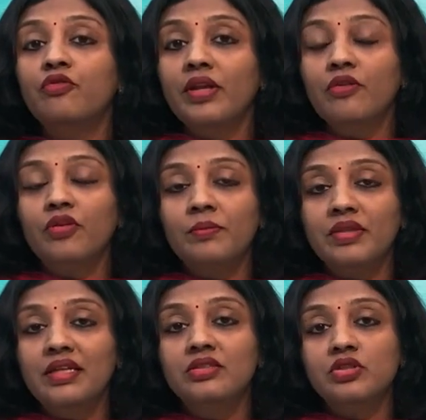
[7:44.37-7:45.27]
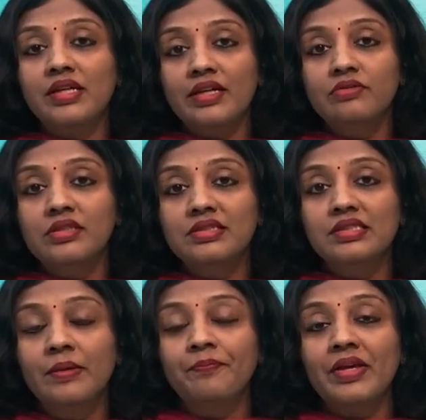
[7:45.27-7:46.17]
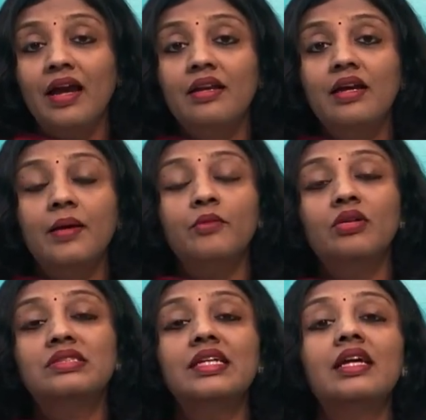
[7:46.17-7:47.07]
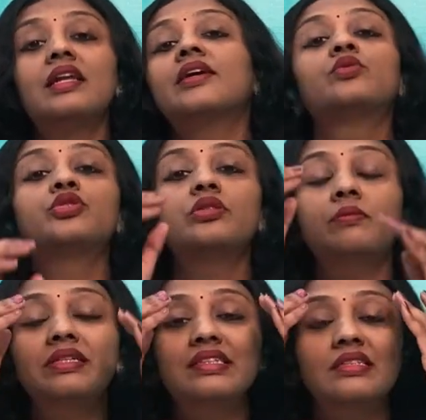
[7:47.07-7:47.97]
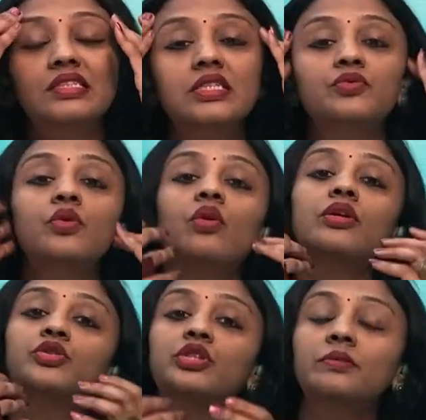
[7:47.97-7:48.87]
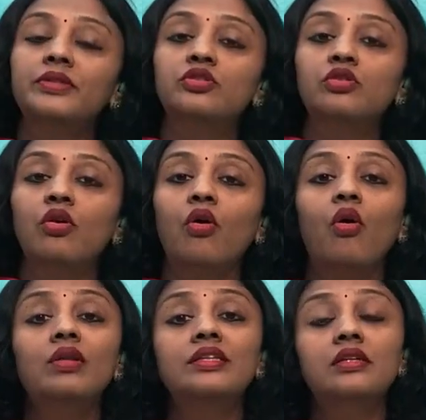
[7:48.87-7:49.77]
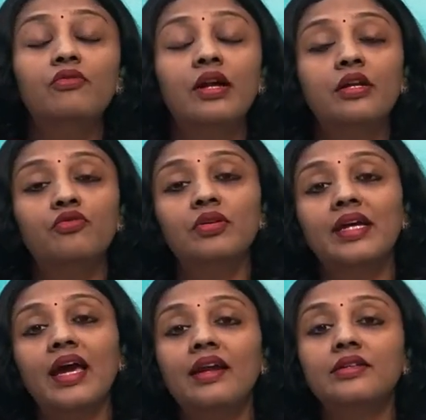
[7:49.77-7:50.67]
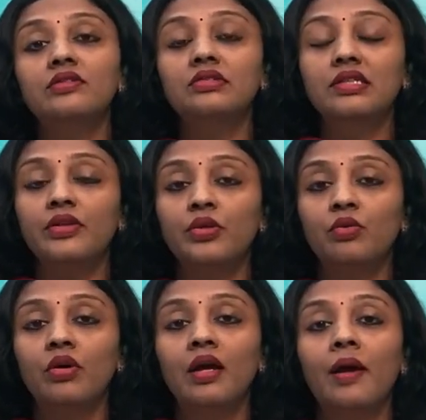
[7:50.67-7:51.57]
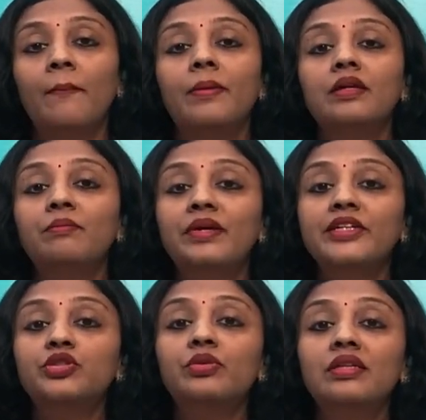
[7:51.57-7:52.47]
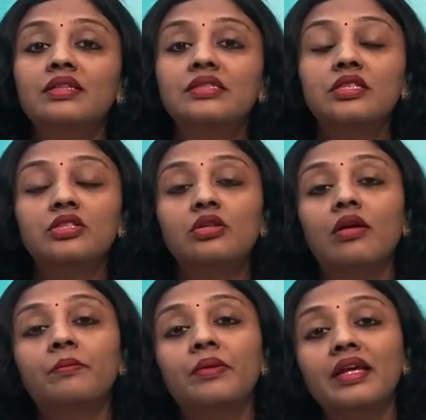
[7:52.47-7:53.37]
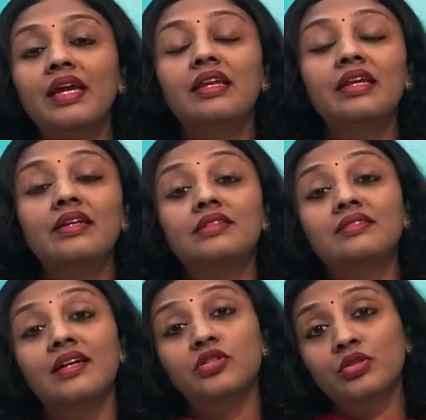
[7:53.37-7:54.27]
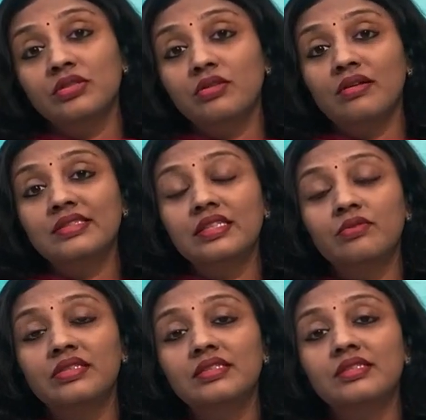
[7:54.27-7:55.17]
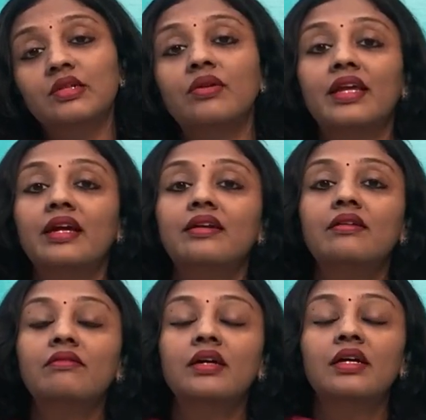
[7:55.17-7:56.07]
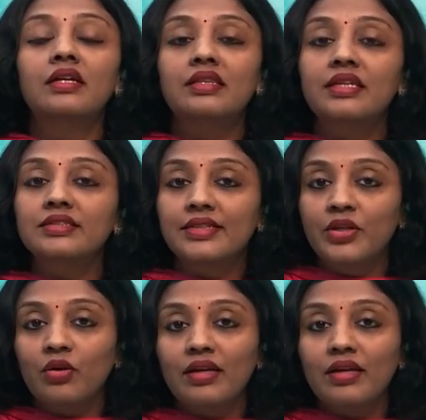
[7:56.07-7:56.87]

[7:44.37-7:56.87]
free from these drivers. And I'm not saying like you shouldn't be successful or you shouldn't be strong. All these are wonderful characters in you, but make sure this does not bring any disastrous consequences or negative things in your